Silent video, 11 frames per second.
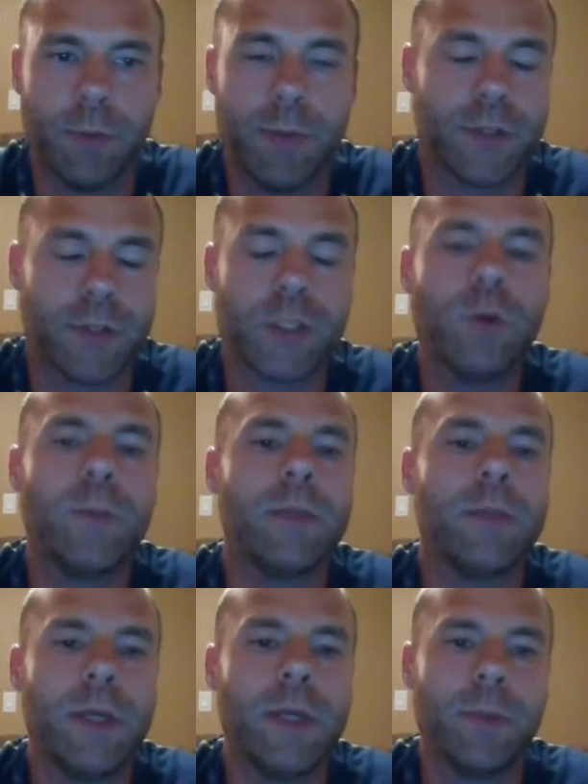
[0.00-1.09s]
but there's so
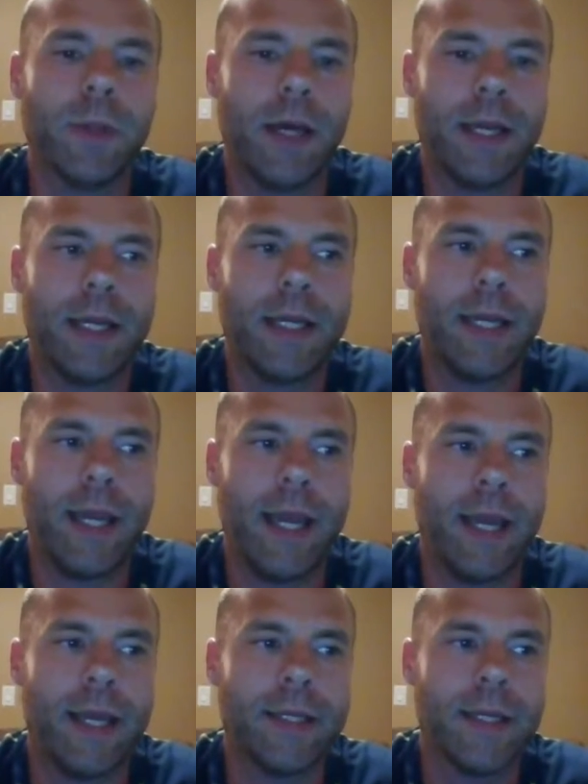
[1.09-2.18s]
many people on it,
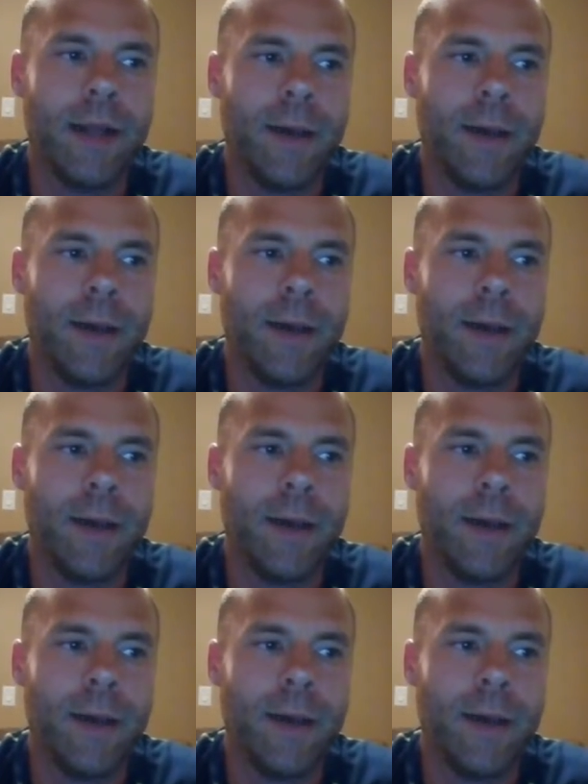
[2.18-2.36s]
and